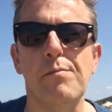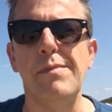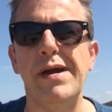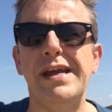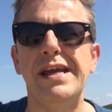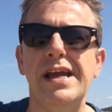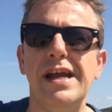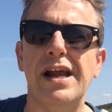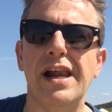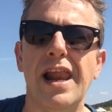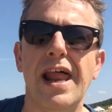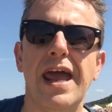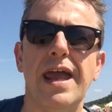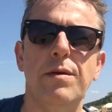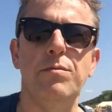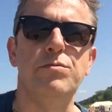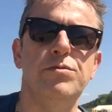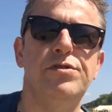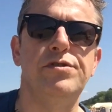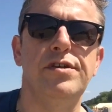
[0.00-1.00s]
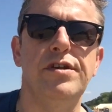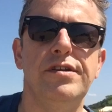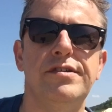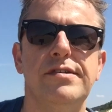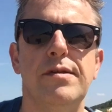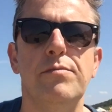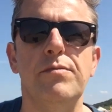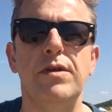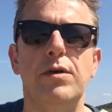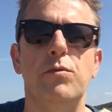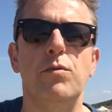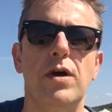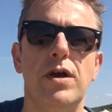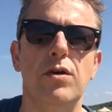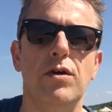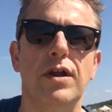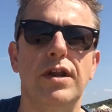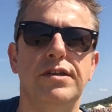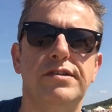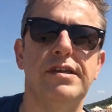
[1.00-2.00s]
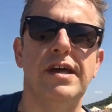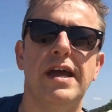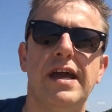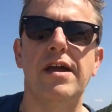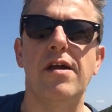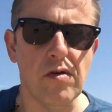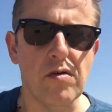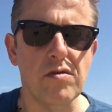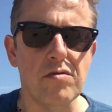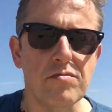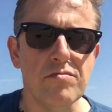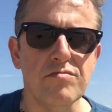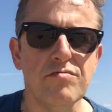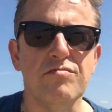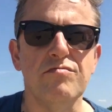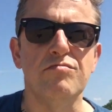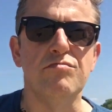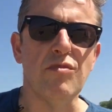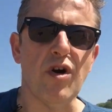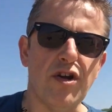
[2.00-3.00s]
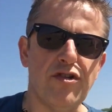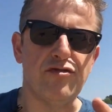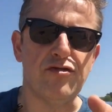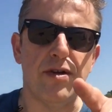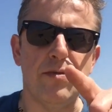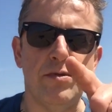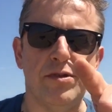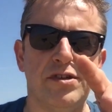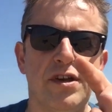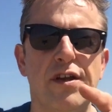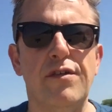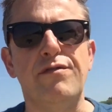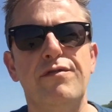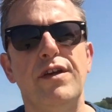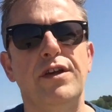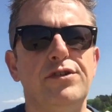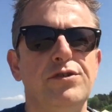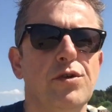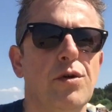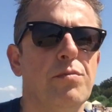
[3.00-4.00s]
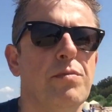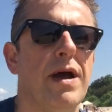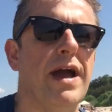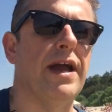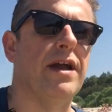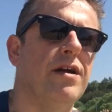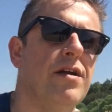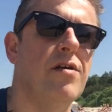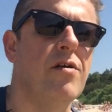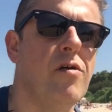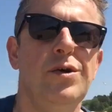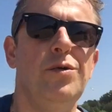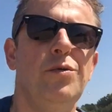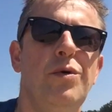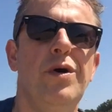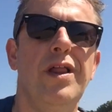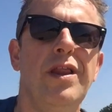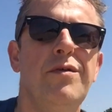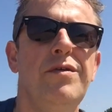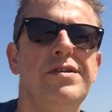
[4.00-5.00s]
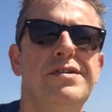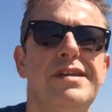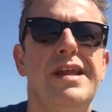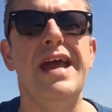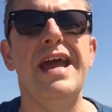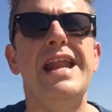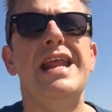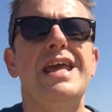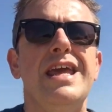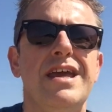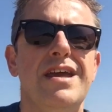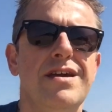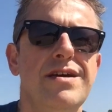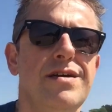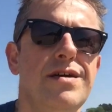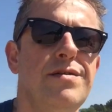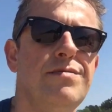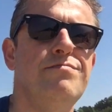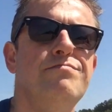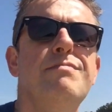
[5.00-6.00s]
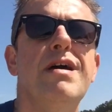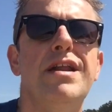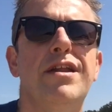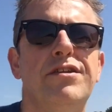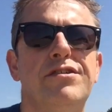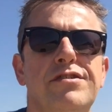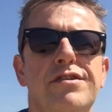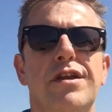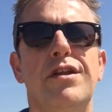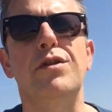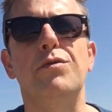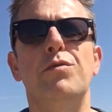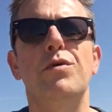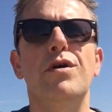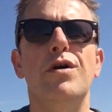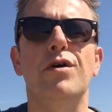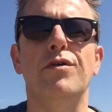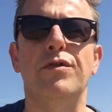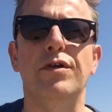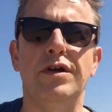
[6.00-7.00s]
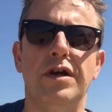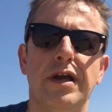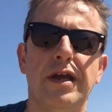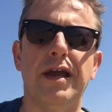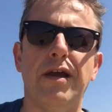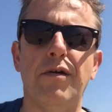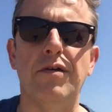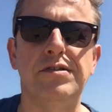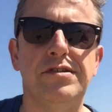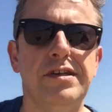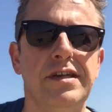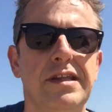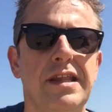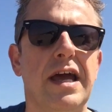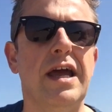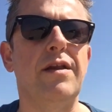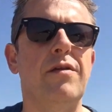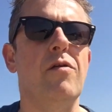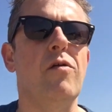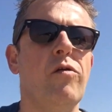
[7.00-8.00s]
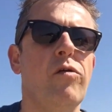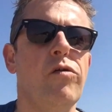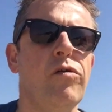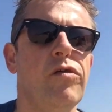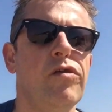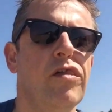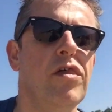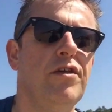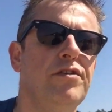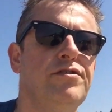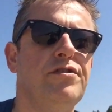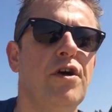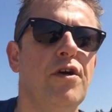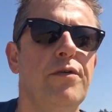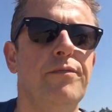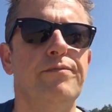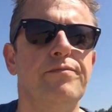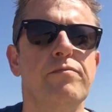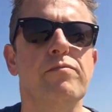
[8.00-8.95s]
Making claims is something where you're going to say, my treatment's going to fix your back well, there isn't any medicine in the world that can guarantee that. So